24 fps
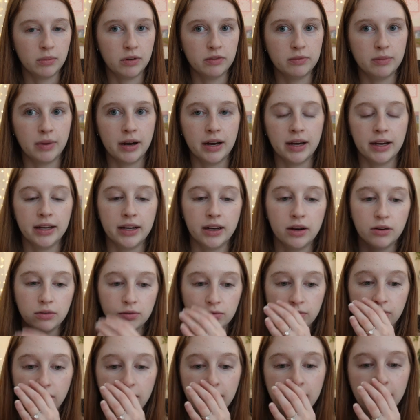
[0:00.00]
of my
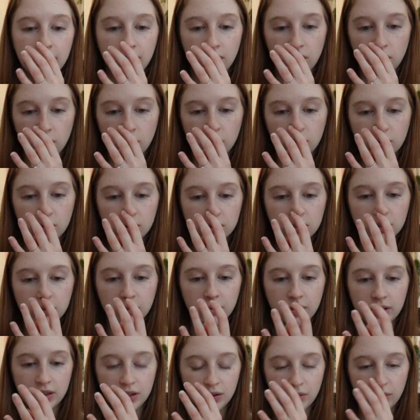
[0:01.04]
reading goals
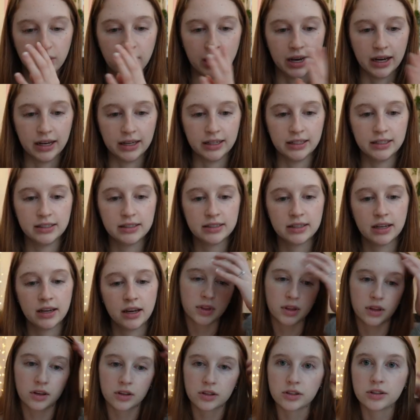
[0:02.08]
with you guys.
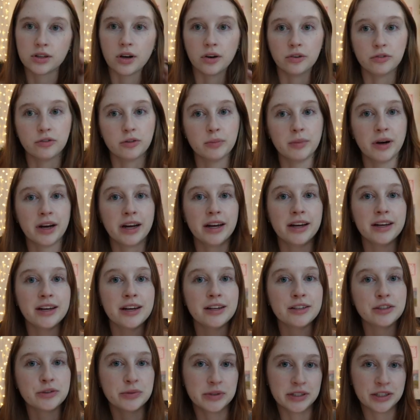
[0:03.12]
So for
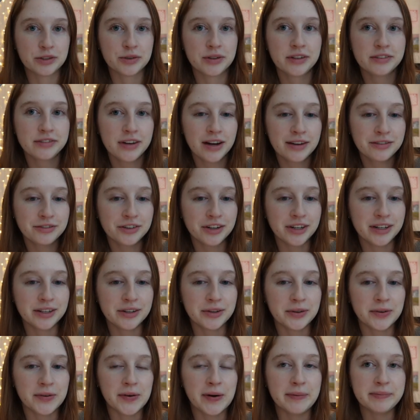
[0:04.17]
my 2025 reading
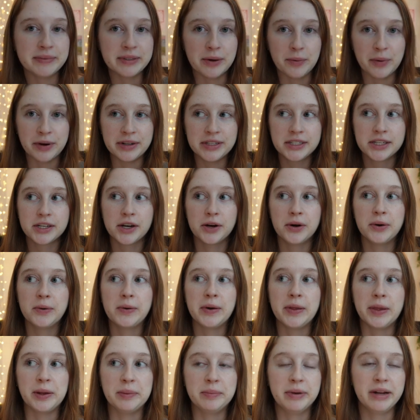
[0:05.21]
goal, I'm going to go
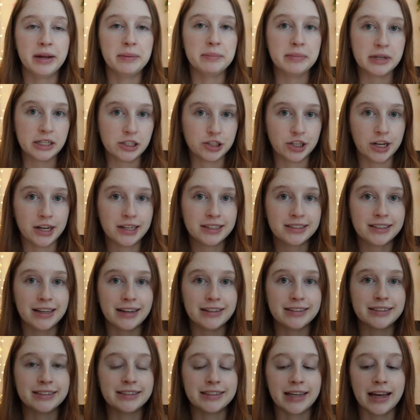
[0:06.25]
a little bit ambitious
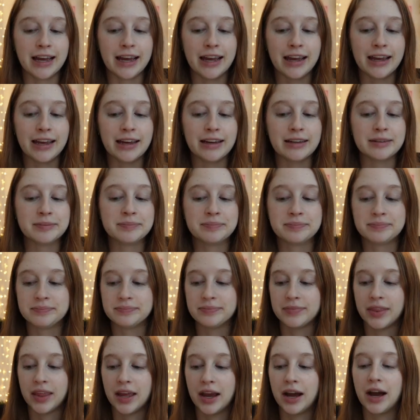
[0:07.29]
and say
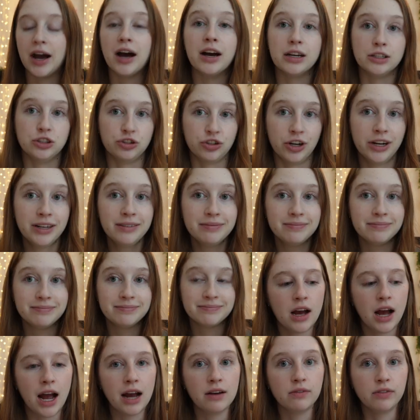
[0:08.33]
100.
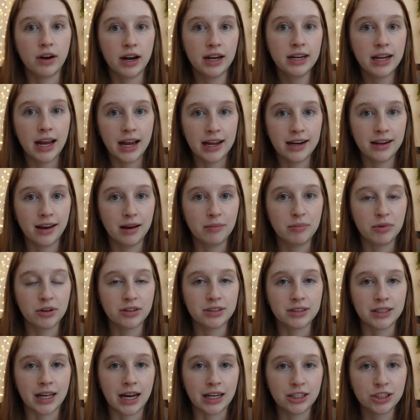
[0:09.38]
I read 88
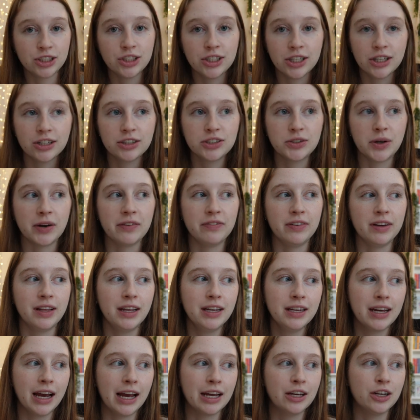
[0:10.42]
books last year, so I feel
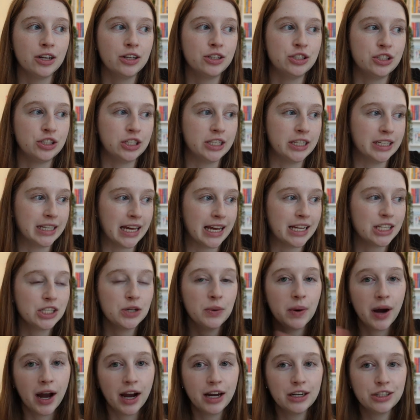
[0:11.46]
like I could get to
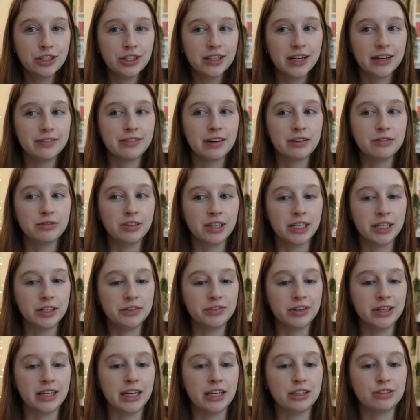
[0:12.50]
100 if I really,
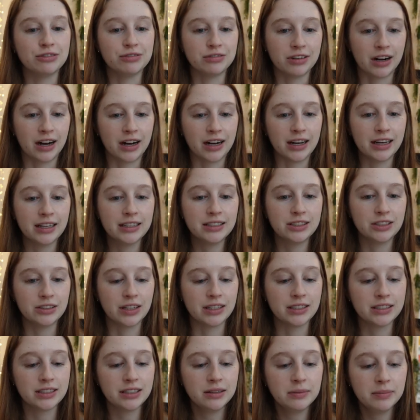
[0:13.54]
really try. So
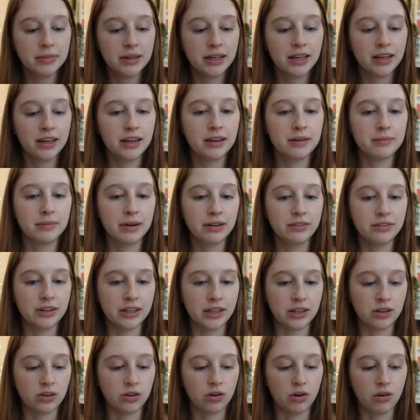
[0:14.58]
that's going to be my
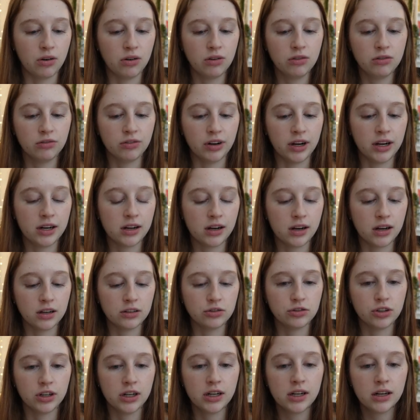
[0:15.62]
reading goal, read
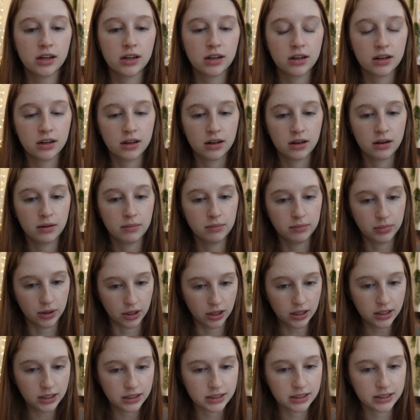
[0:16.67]
100
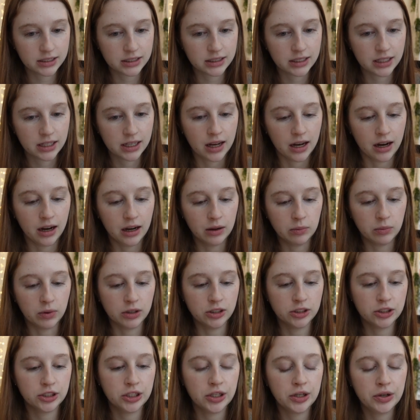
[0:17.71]
books. I
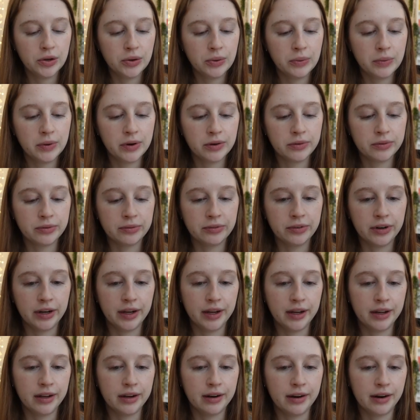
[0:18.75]
want to
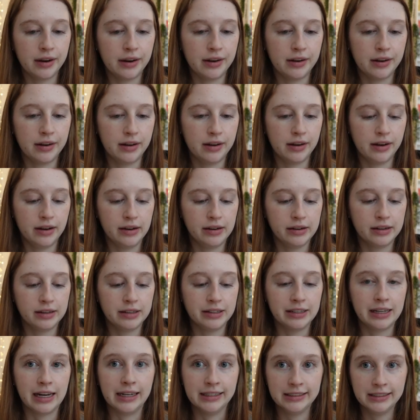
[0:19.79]
read a
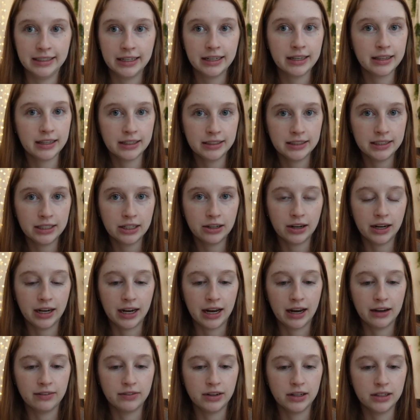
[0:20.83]
classic this year. I
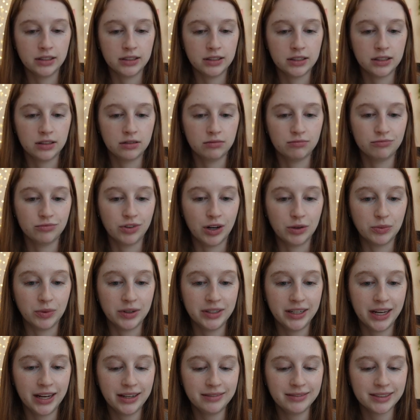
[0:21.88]
haven't read
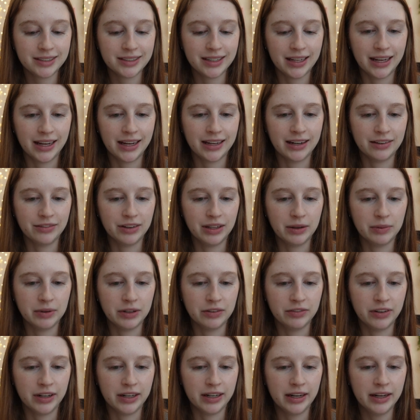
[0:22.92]
one yet, and I really want
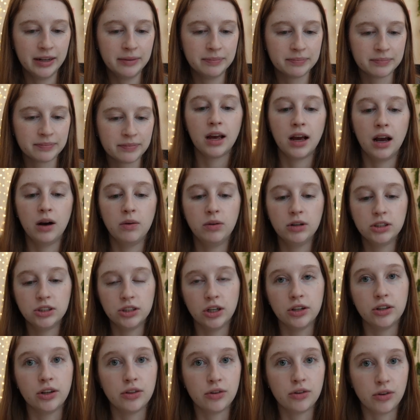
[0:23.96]
to read it. I want to
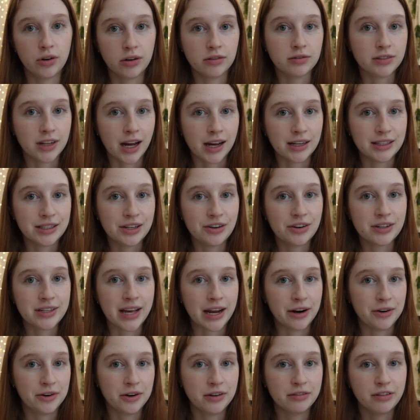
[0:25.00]
start the Throne of Glass series. I
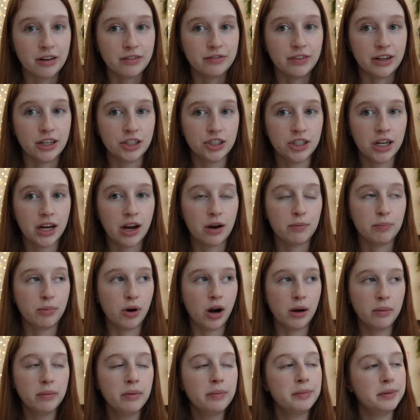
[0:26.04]
don't know if I'll finish it. I
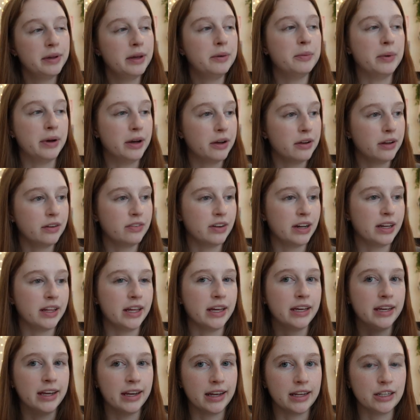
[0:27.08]
probably will if I
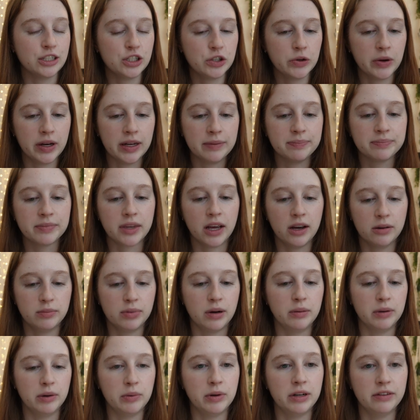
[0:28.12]
like get into it. I
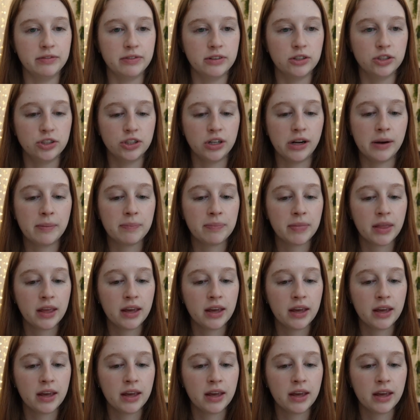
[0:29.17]
probably want to finish it.